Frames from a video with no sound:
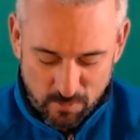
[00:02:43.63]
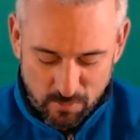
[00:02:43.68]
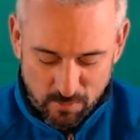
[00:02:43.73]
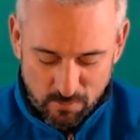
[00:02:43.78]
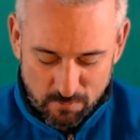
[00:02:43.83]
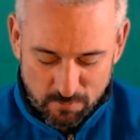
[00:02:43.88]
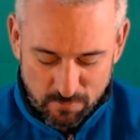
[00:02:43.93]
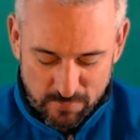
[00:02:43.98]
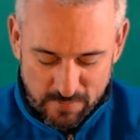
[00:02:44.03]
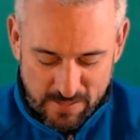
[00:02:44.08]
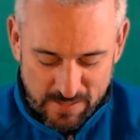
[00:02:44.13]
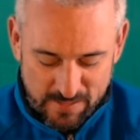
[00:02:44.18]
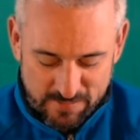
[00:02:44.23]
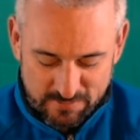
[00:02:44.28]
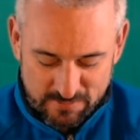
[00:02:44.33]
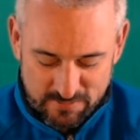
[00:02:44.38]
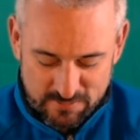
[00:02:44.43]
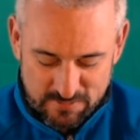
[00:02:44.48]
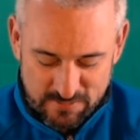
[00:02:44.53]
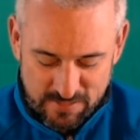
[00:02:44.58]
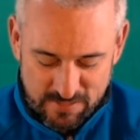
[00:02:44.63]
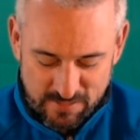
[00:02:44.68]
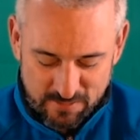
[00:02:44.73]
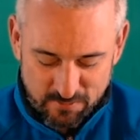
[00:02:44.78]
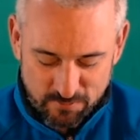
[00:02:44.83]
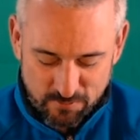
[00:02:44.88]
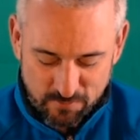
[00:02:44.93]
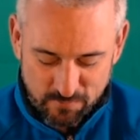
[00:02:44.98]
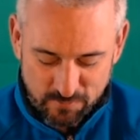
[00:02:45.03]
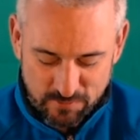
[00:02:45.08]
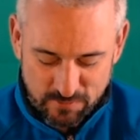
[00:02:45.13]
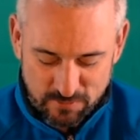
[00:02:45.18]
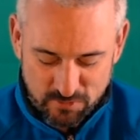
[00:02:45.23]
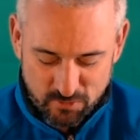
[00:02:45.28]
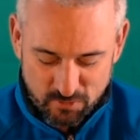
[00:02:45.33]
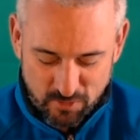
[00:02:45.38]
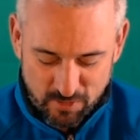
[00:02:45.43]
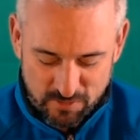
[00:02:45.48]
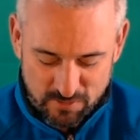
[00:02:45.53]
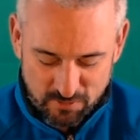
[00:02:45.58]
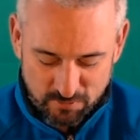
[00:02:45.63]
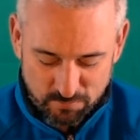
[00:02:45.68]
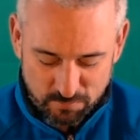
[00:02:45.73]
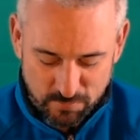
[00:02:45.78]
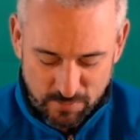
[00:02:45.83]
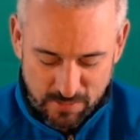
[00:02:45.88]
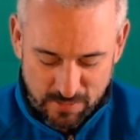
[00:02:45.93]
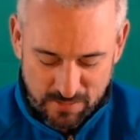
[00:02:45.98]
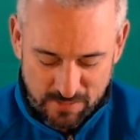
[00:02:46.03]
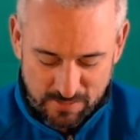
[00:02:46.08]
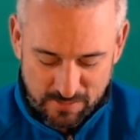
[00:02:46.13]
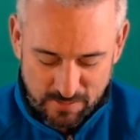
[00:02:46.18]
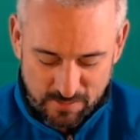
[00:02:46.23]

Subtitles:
from the hunter's net, from the destructive plague.